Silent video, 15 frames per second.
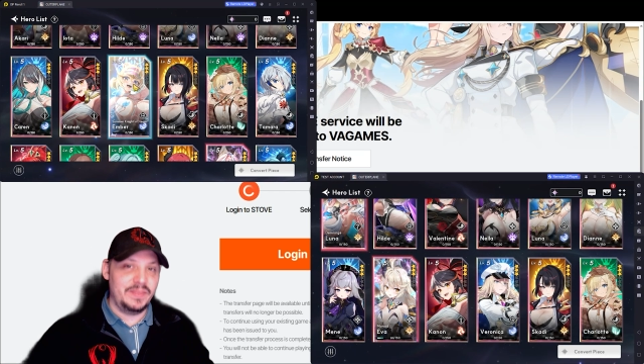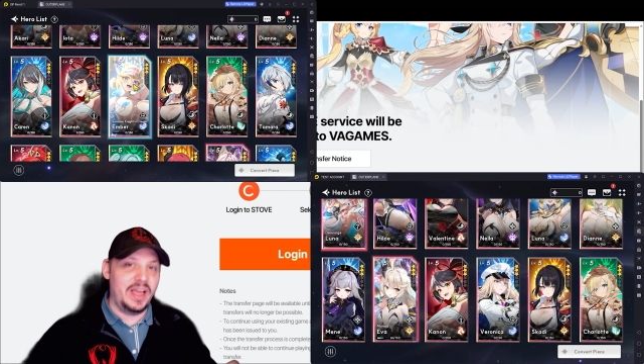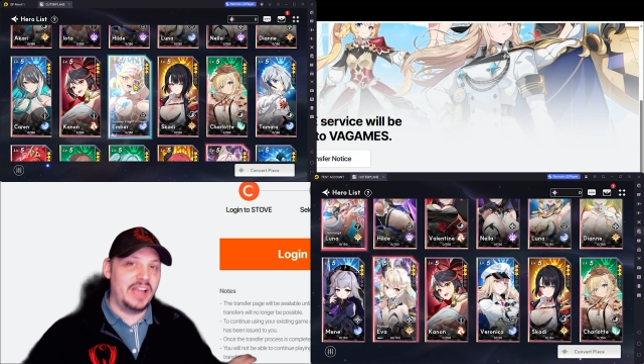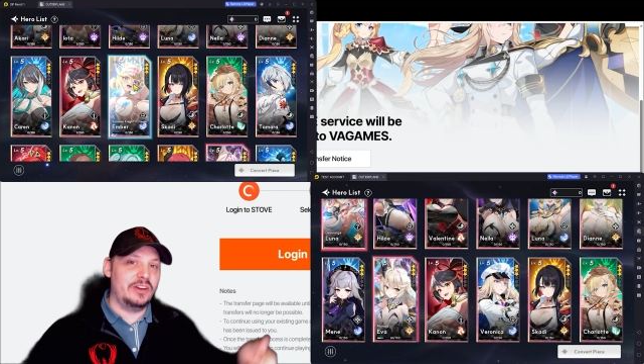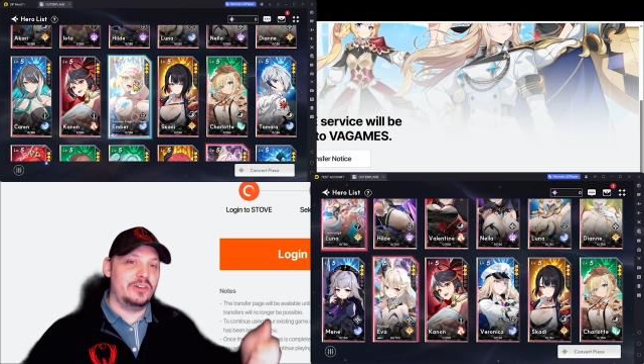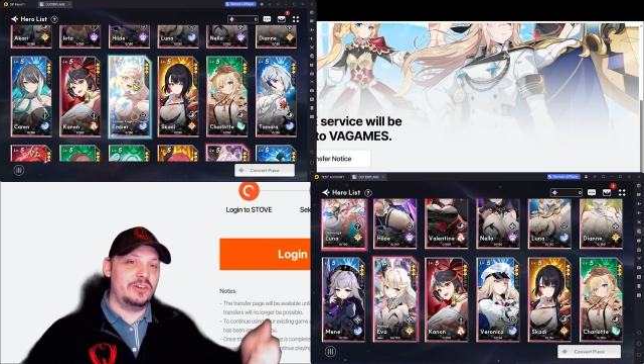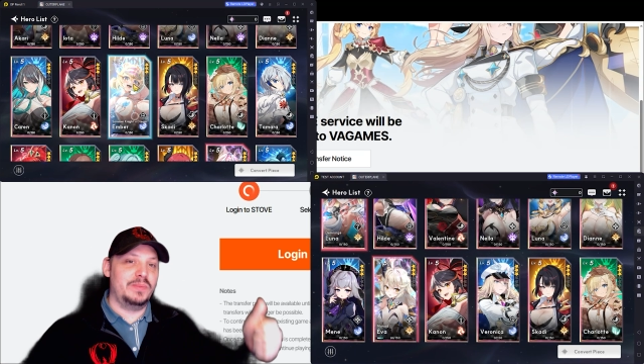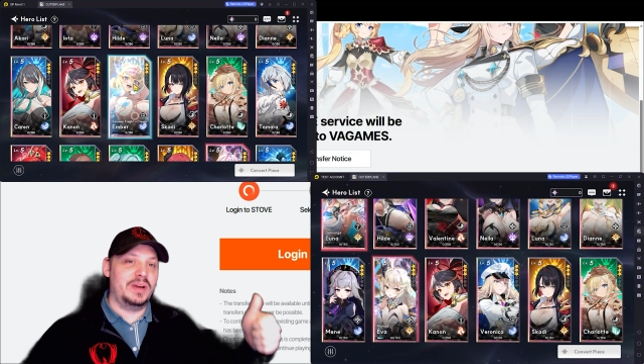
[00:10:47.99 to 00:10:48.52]
I
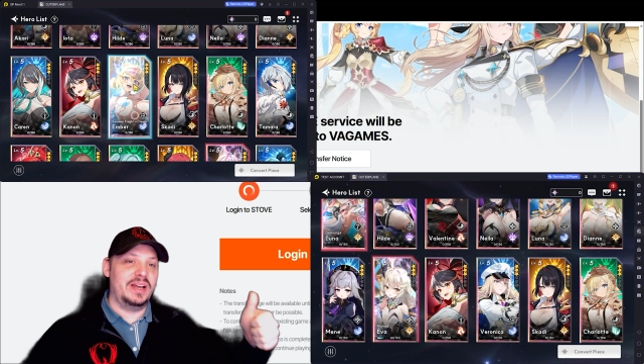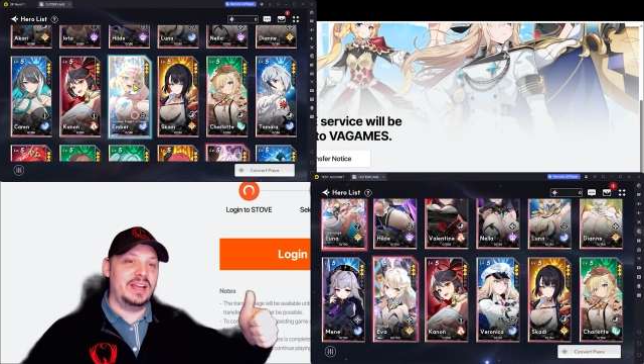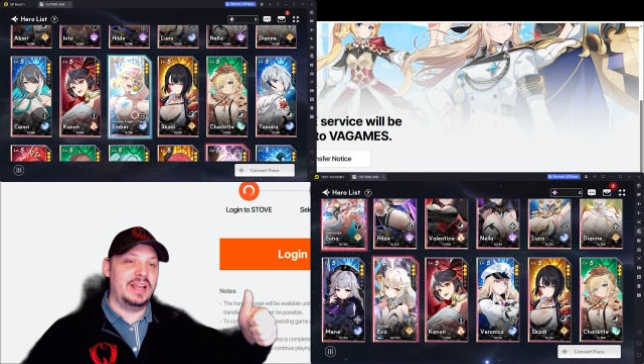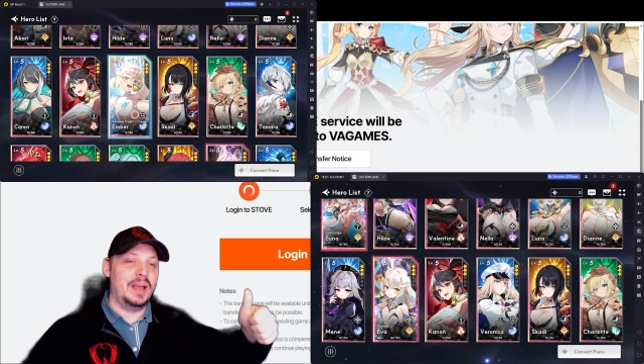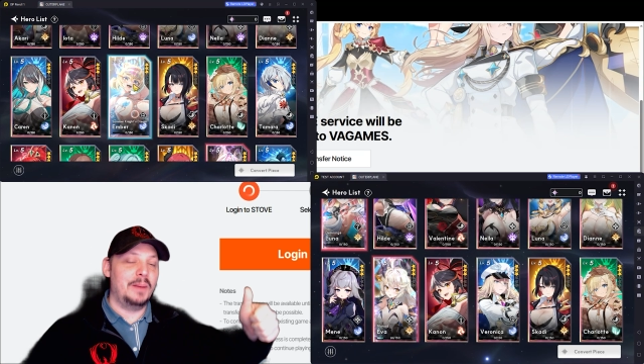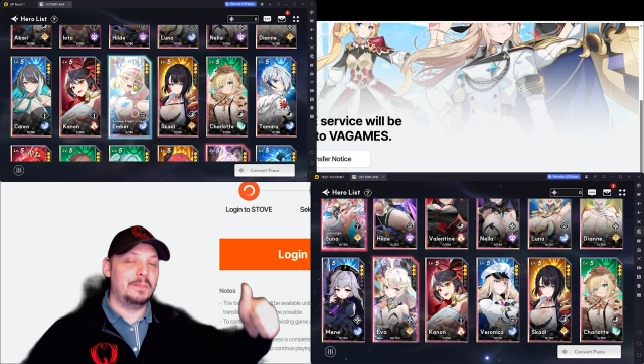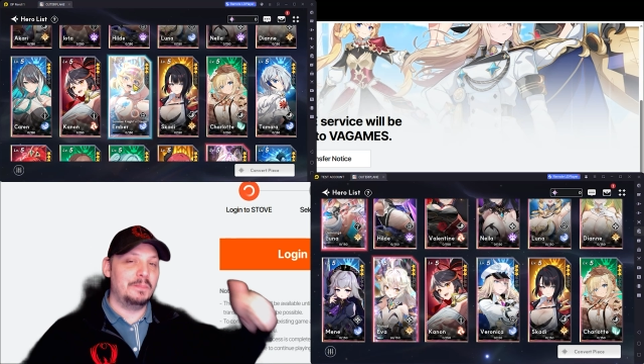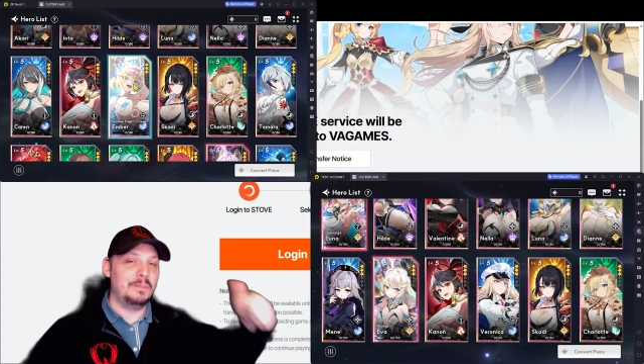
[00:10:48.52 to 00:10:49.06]
go to
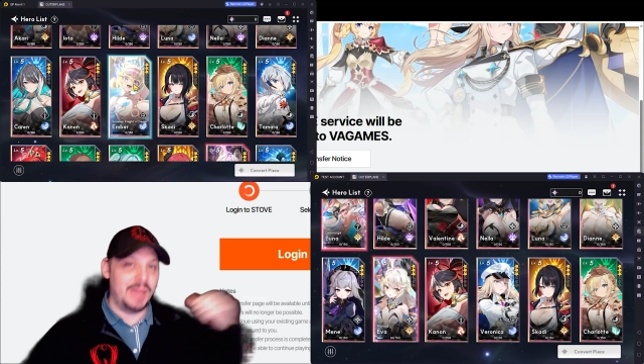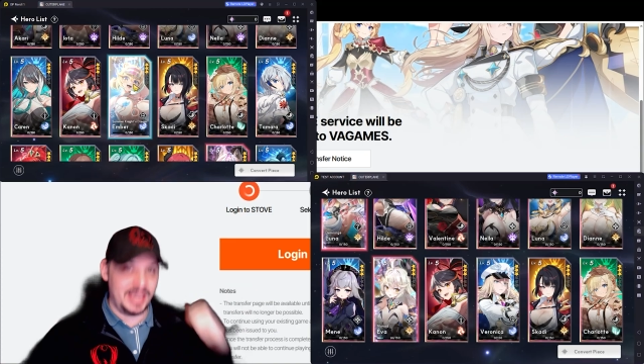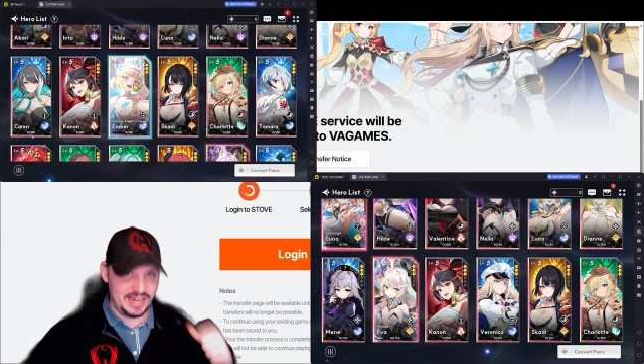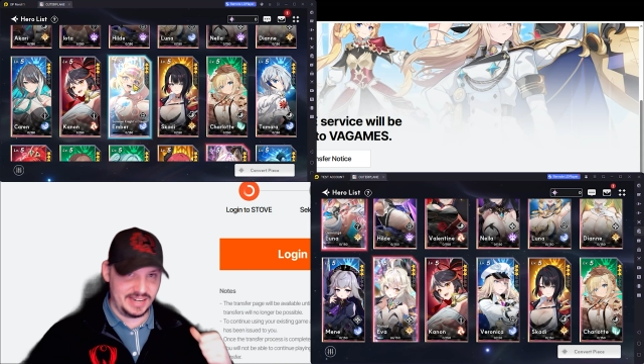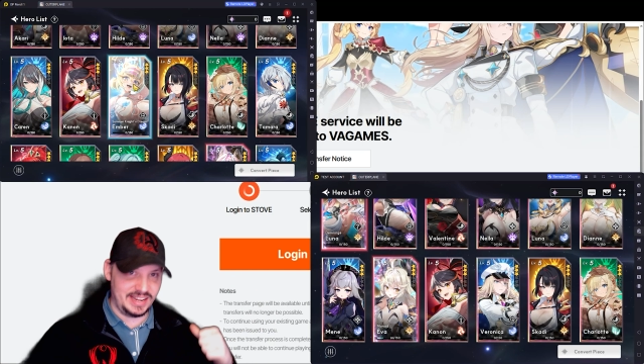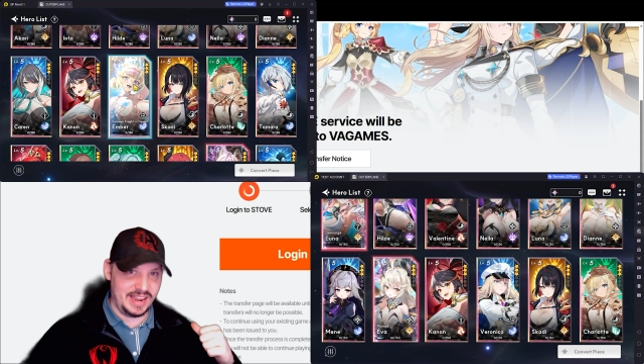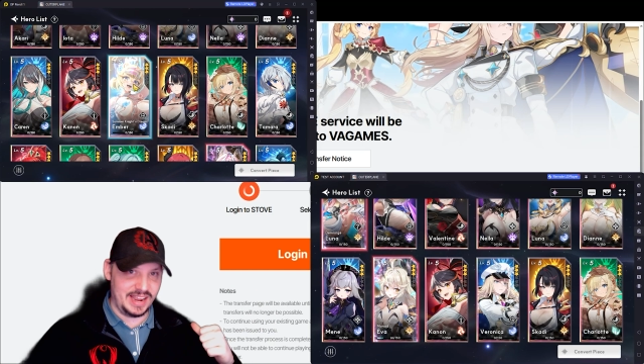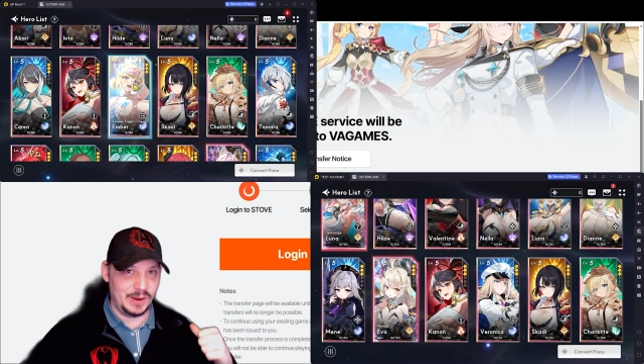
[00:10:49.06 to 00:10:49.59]
my main
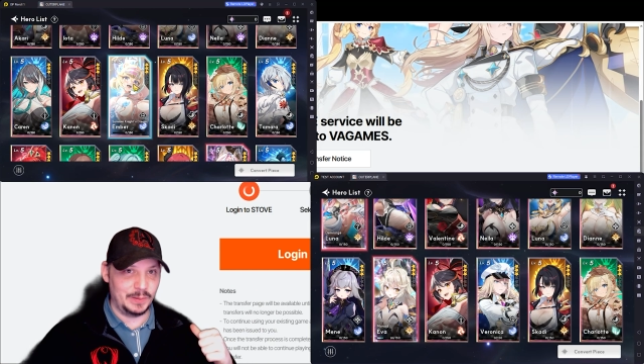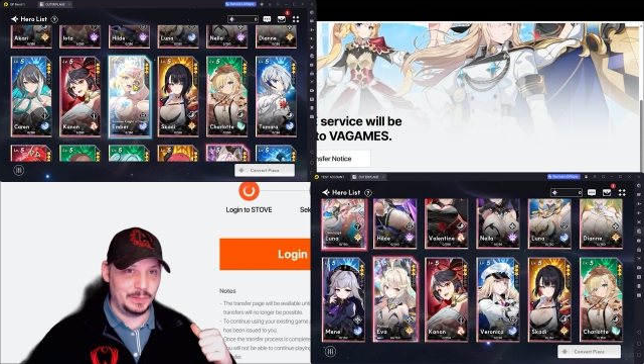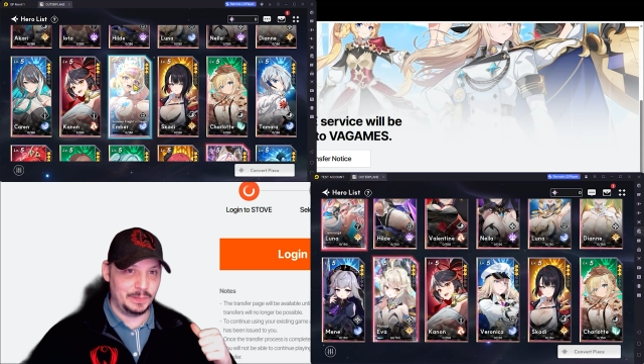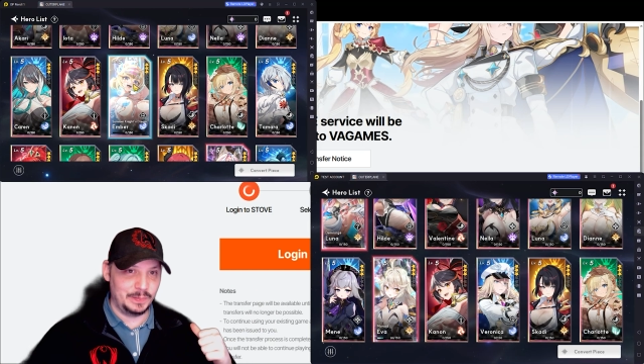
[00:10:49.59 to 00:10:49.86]
account.